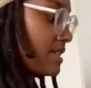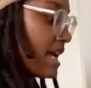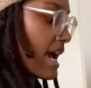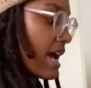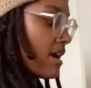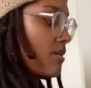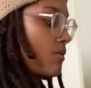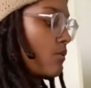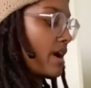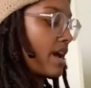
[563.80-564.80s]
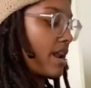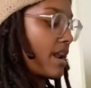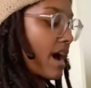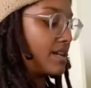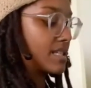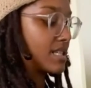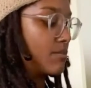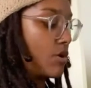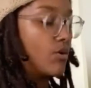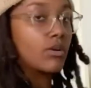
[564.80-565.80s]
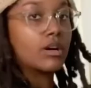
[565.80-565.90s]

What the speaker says: day when I smoke.